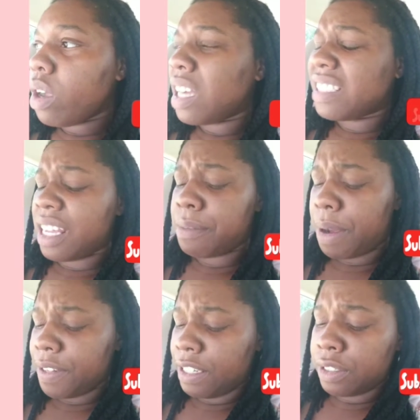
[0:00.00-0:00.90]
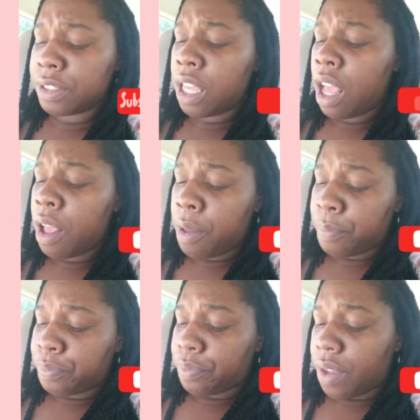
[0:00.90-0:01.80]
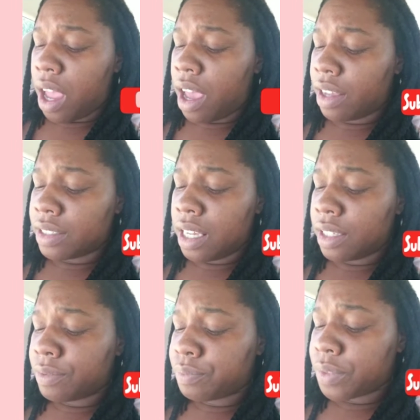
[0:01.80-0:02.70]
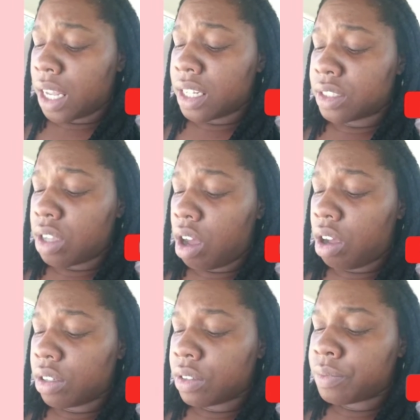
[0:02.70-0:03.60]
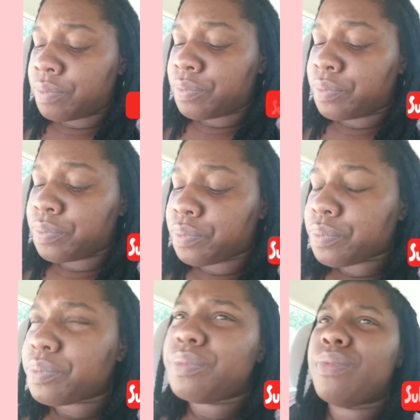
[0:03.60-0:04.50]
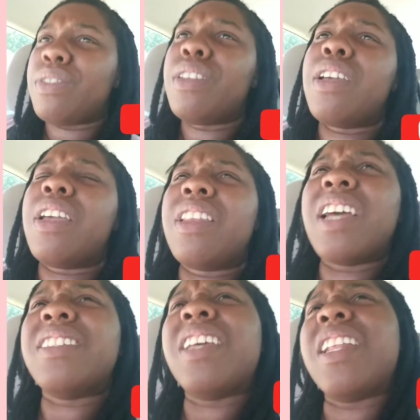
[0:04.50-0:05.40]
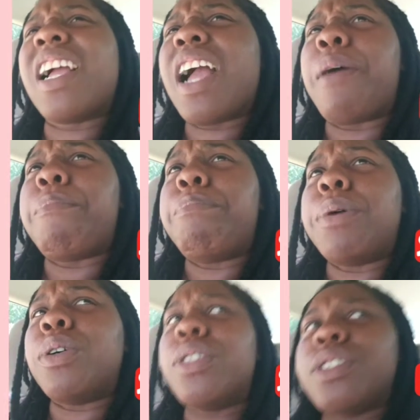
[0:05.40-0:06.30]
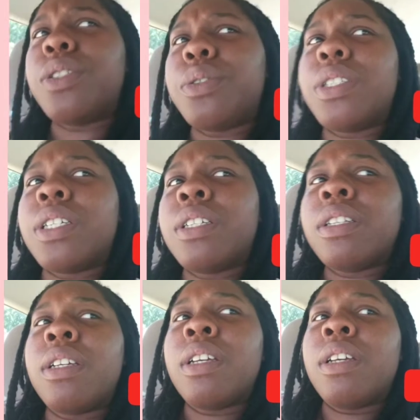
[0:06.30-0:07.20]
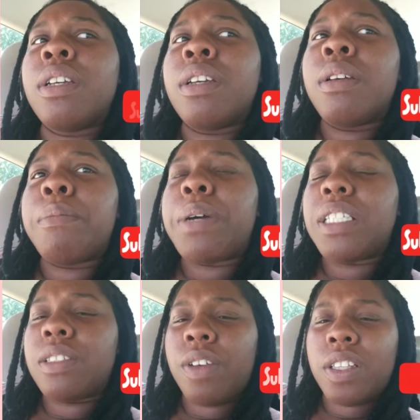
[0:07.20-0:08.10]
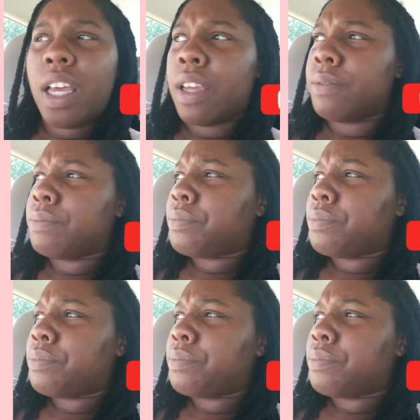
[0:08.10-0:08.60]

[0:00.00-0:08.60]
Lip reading: a lot of my videos I had done, I didn't talk. And not saying I got bored of doing it, but I just felt like,